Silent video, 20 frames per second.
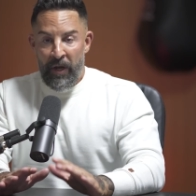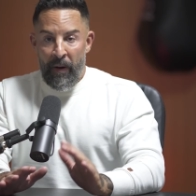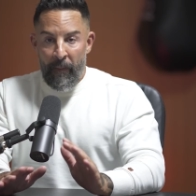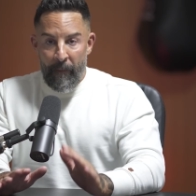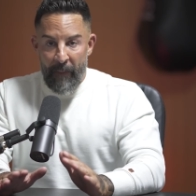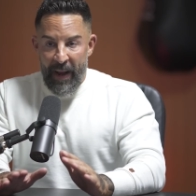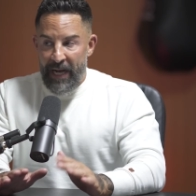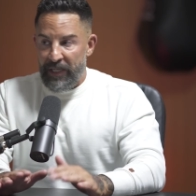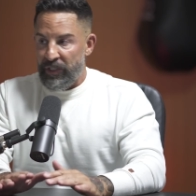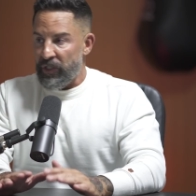
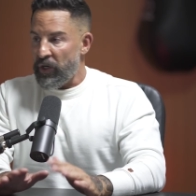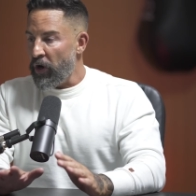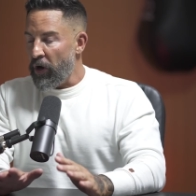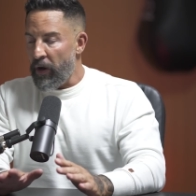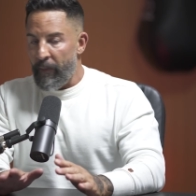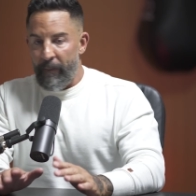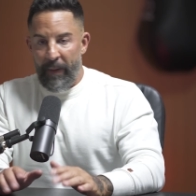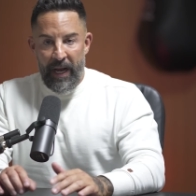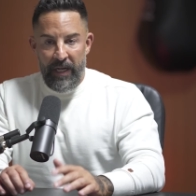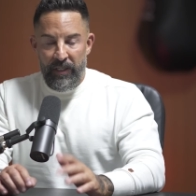Mask
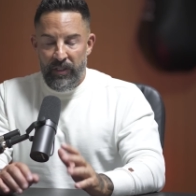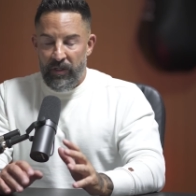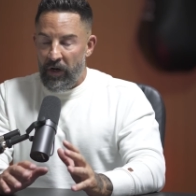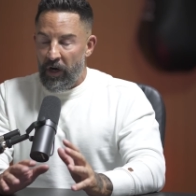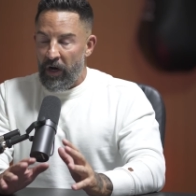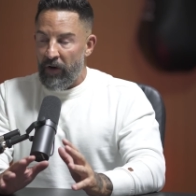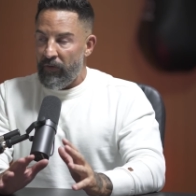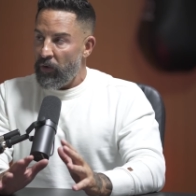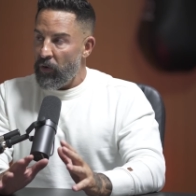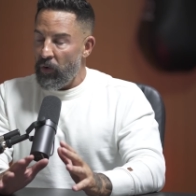on, mask
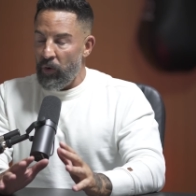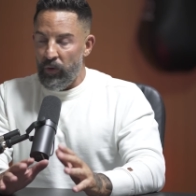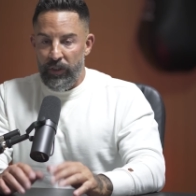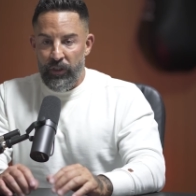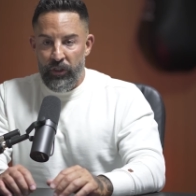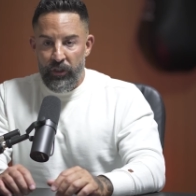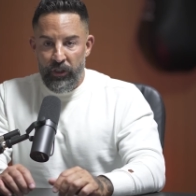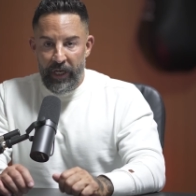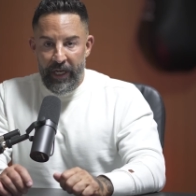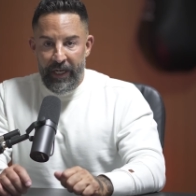off, holy
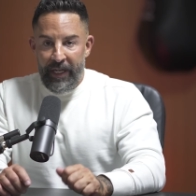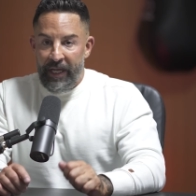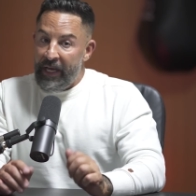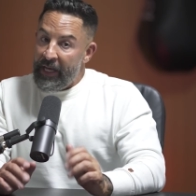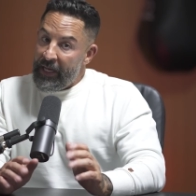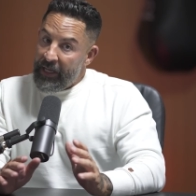shit.